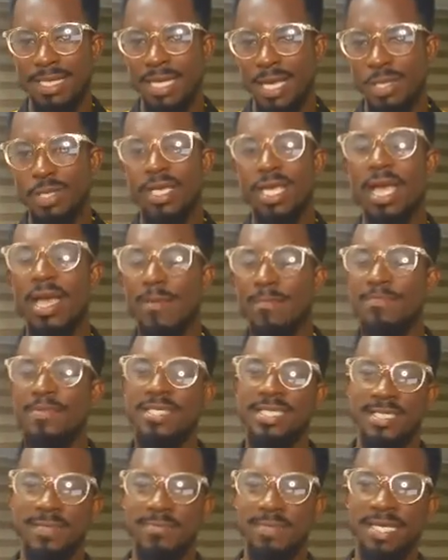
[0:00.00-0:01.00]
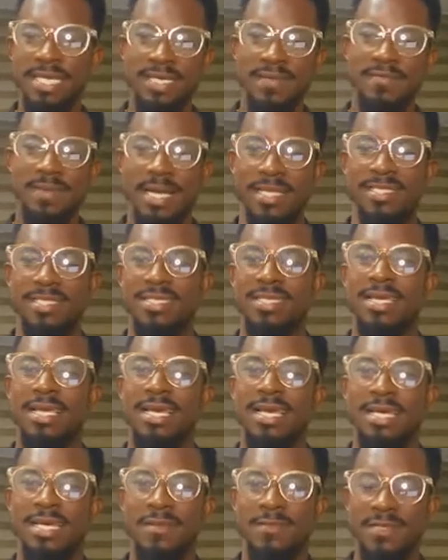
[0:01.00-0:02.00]
The UK MPs believe that
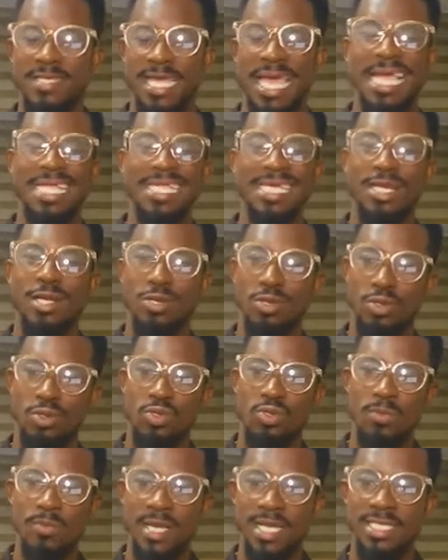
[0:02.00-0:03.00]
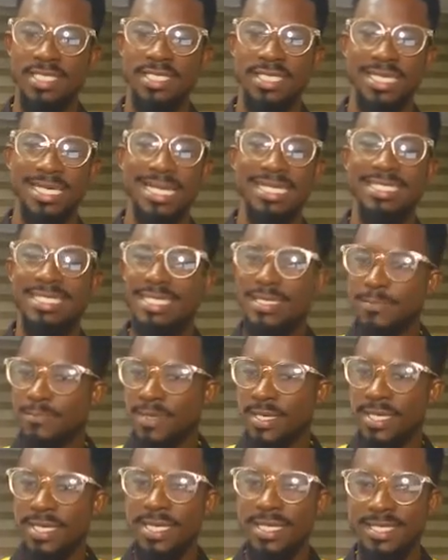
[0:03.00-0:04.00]
they've cited a document that
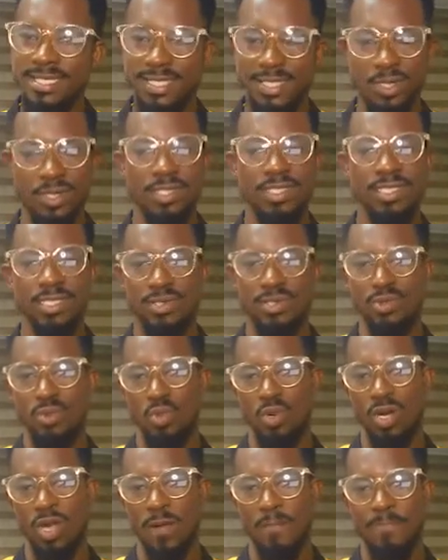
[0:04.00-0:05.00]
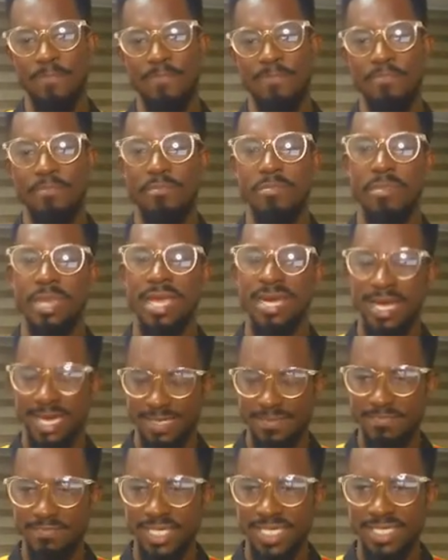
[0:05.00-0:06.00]
implicates Chelsea's owner. And
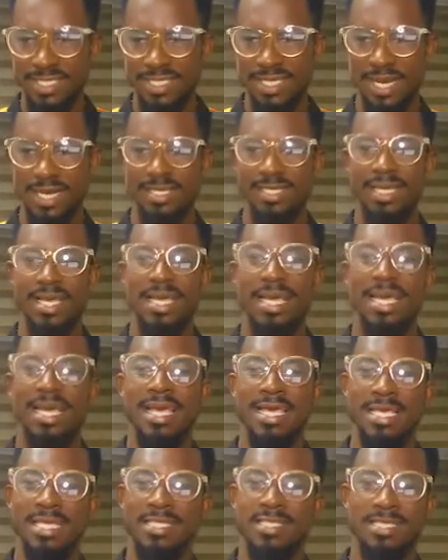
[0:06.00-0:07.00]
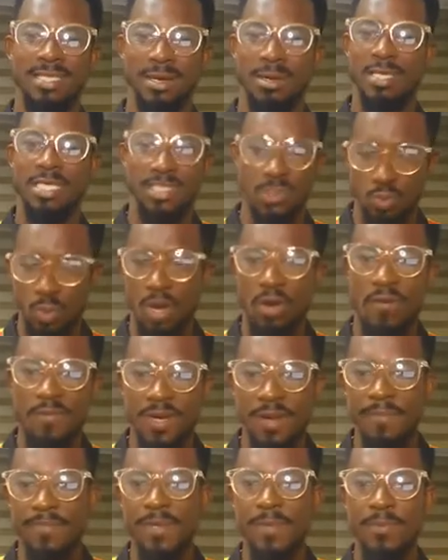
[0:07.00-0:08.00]
that means that he's one
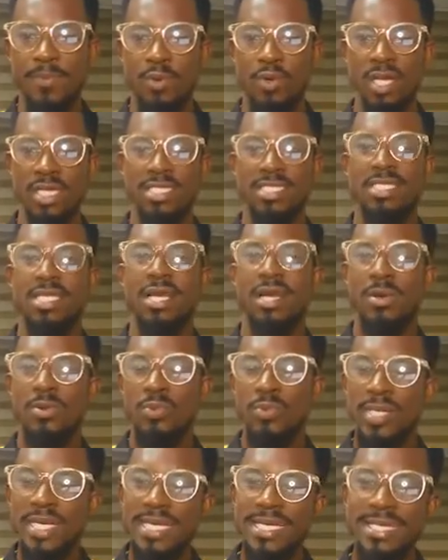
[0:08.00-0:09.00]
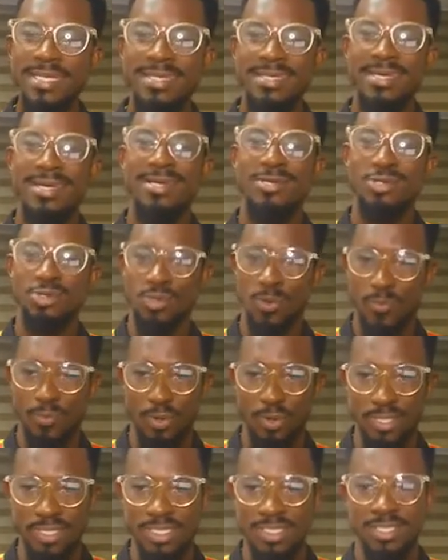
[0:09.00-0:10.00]
of the people that really
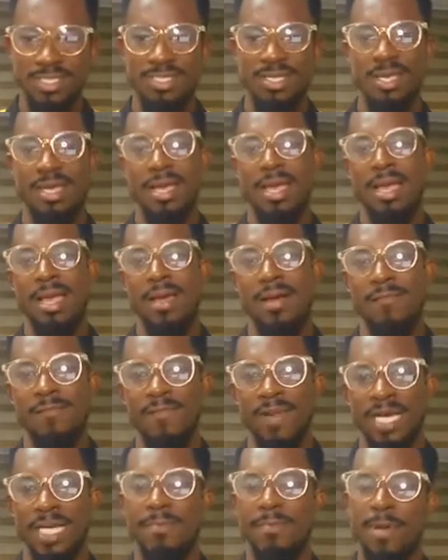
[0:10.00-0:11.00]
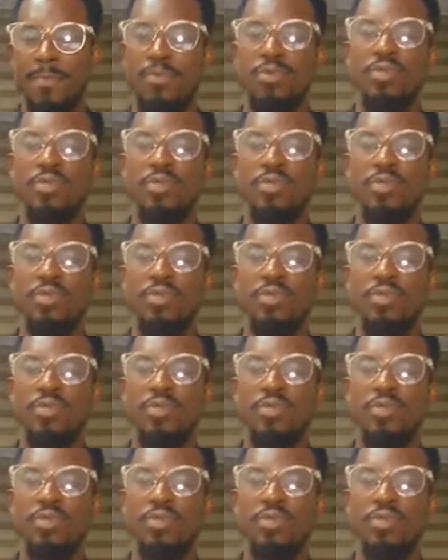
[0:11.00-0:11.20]
supports Vladimir